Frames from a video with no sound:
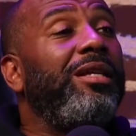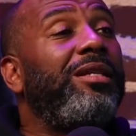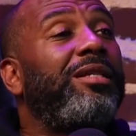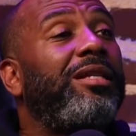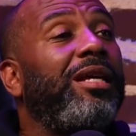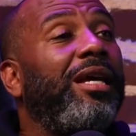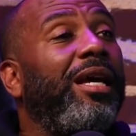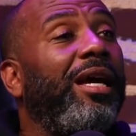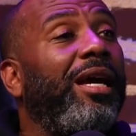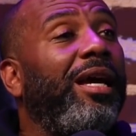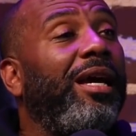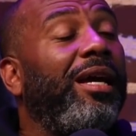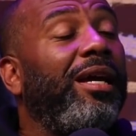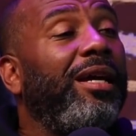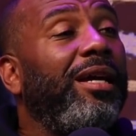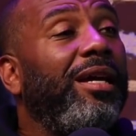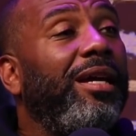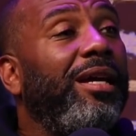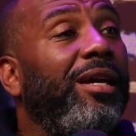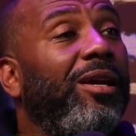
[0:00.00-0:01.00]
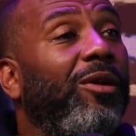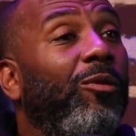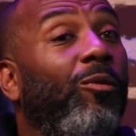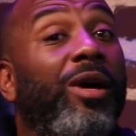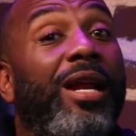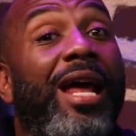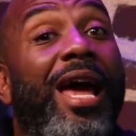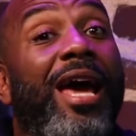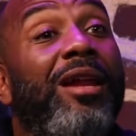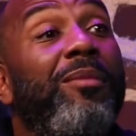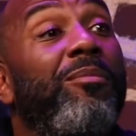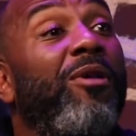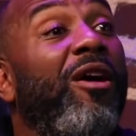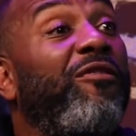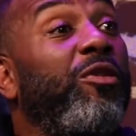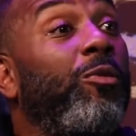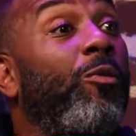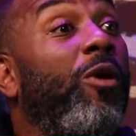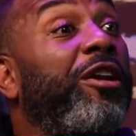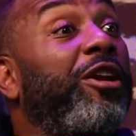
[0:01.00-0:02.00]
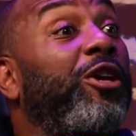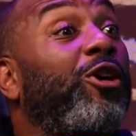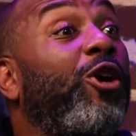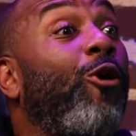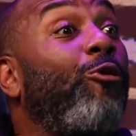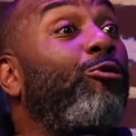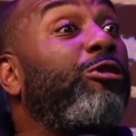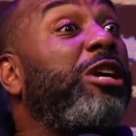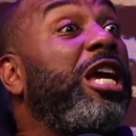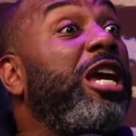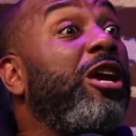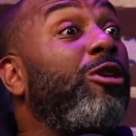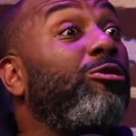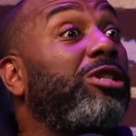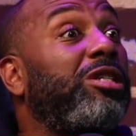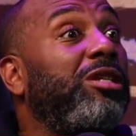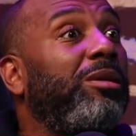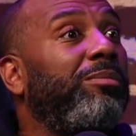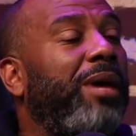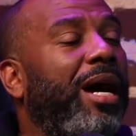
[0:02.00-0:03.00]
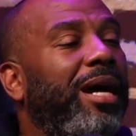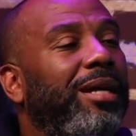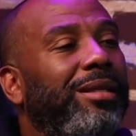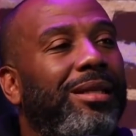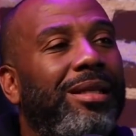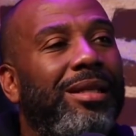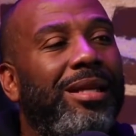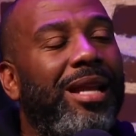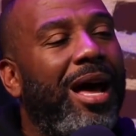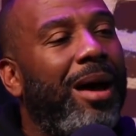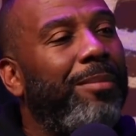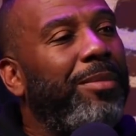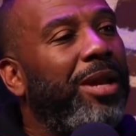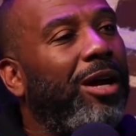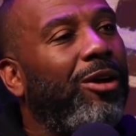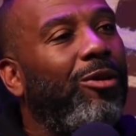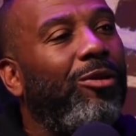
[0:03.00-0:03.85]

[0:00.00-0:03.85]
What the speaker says: said, when Eddie Murphy wanted to go kill somebody, he said, "Nah, I'm not